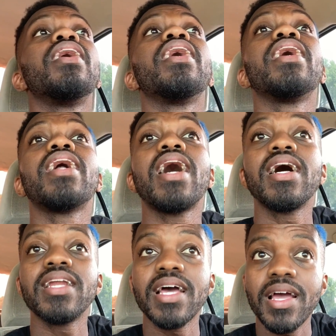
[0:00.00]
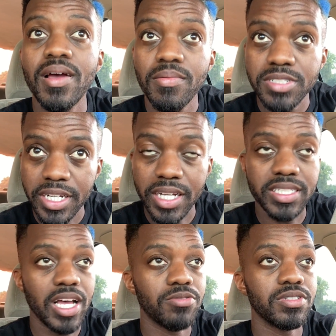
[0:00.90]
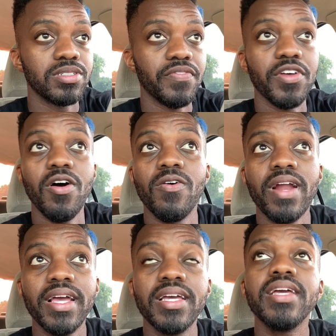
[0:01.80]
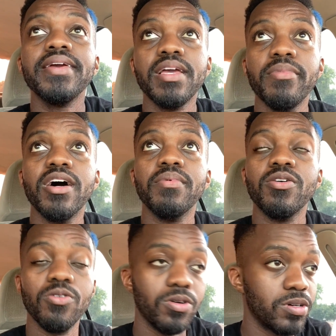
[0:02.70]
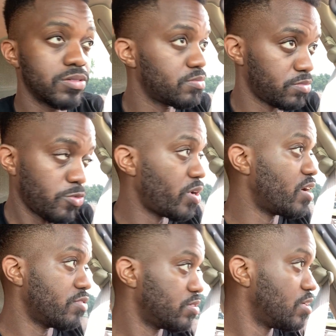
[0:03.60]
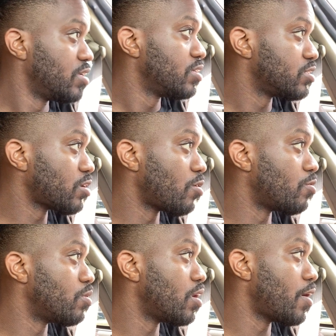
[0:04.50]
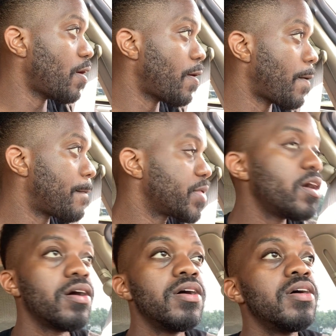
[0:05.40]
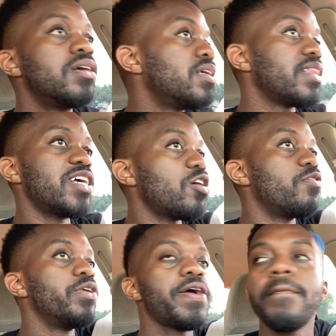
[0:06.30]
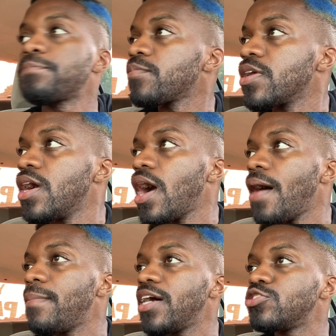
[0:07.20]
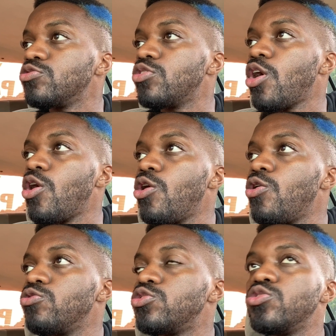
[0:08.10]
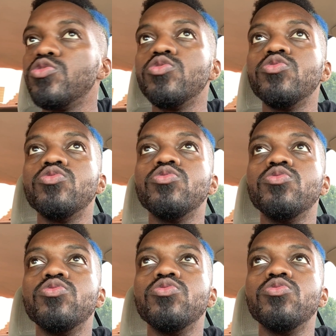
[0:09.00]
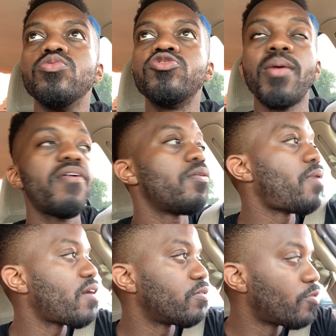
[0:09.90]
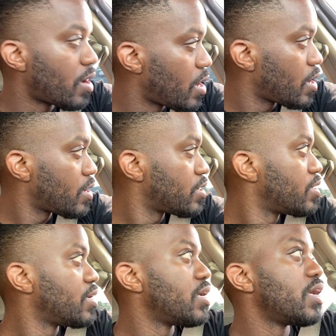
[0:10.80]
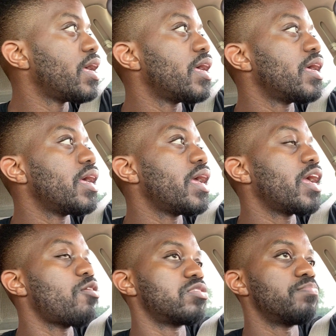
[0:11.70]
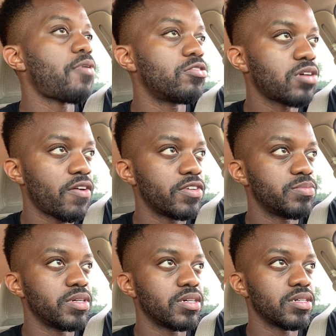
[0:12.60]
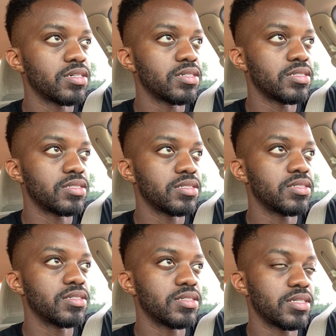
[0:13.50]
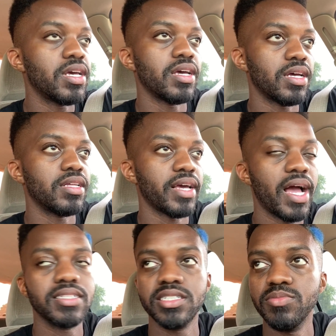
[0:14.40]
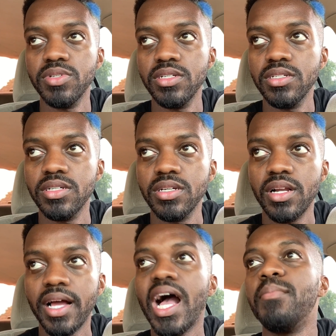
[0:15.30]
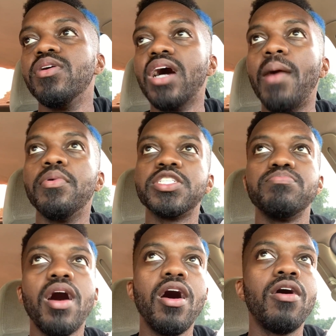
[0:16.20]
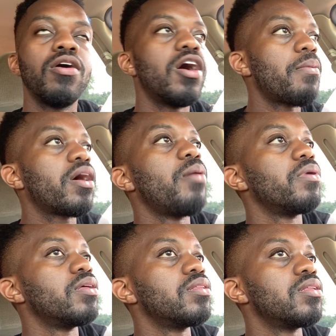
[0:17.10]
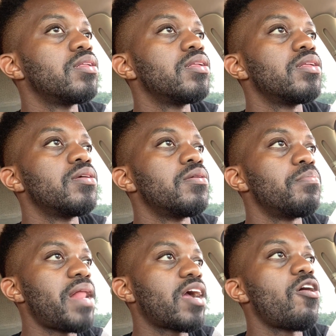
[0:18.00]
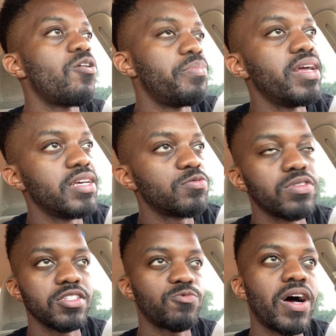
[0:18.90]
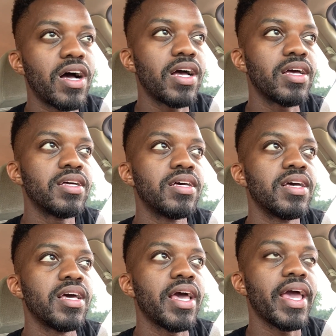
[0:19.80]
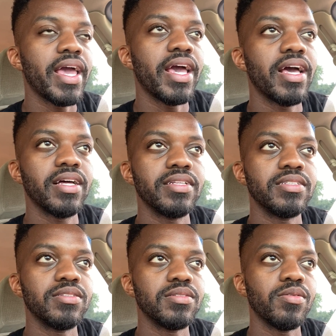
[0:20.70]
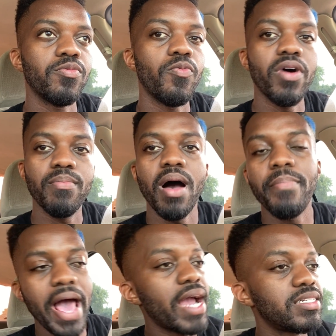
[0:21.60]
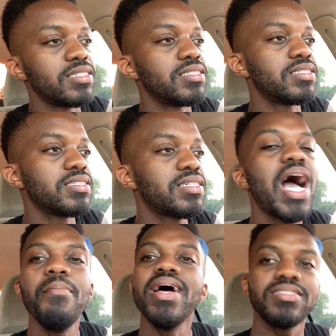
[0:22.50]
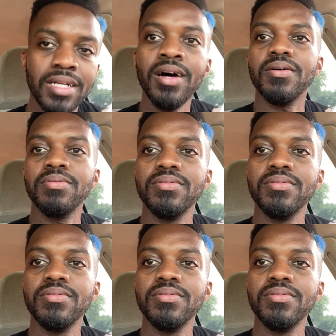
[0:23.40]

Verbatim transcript: and goddamn chicken sandwiches. If you don't like it, email me or whatever. So uh, yeah, that's over with. I'm about to go to drop off a bottle of wine and go to the post office because, yeah, they gotta see me. Like, I'm a I'm a small upcoming black-owned business with this wine, and one of my packages got messed up.